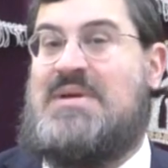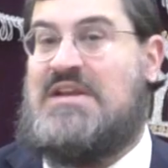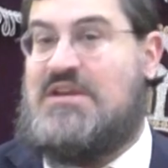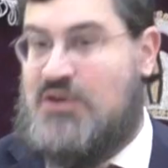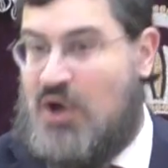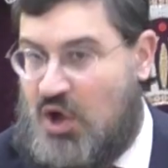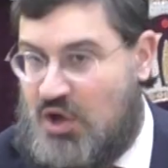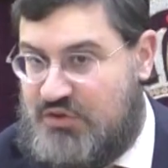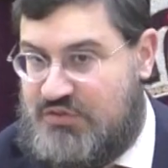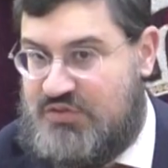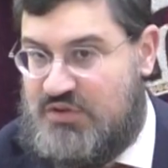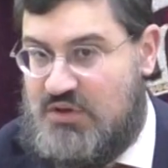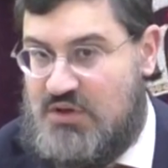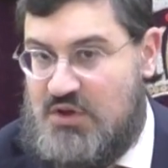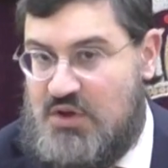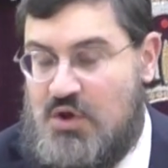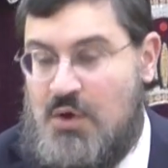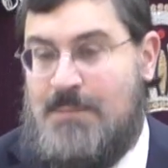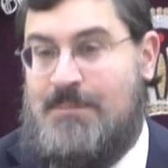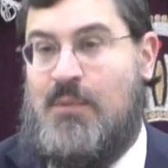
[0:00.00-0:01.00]
not.
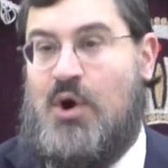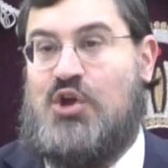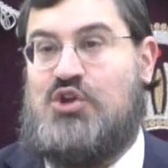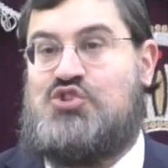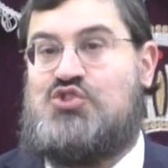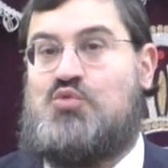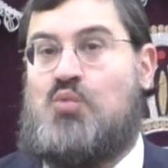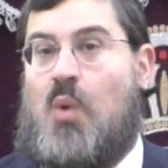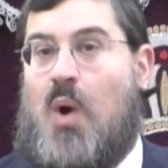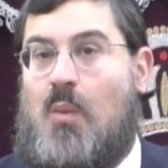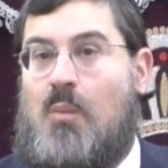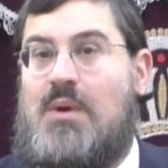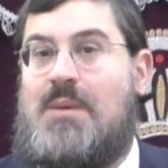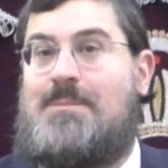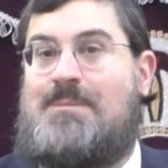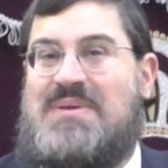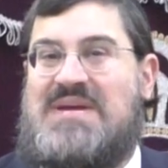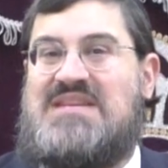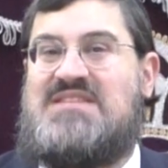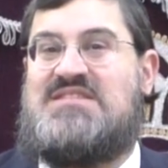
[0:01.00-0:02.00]
Moish, what
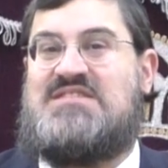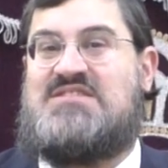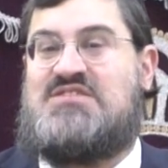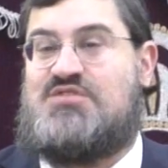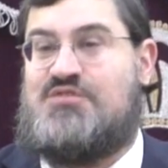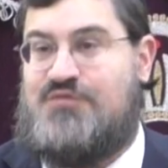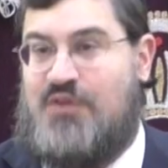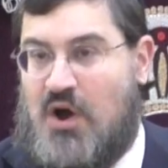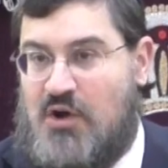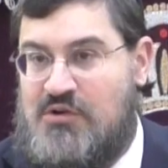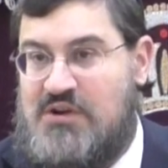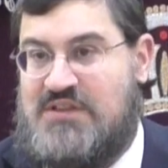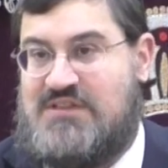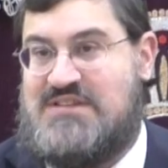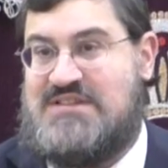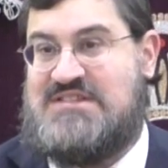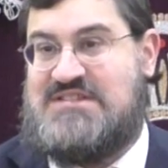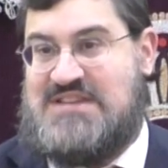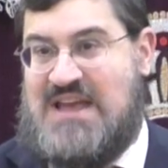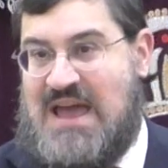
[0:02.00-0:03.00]
would be the svara
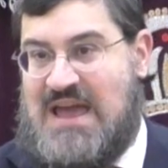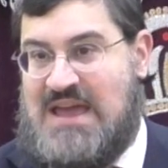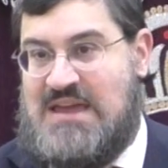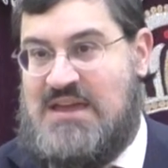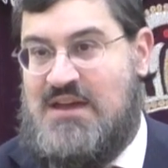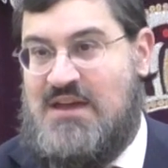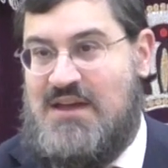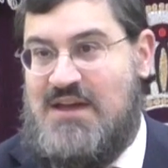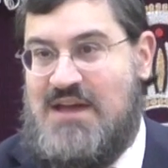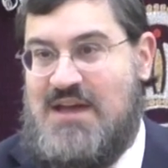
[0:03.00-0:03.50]
to say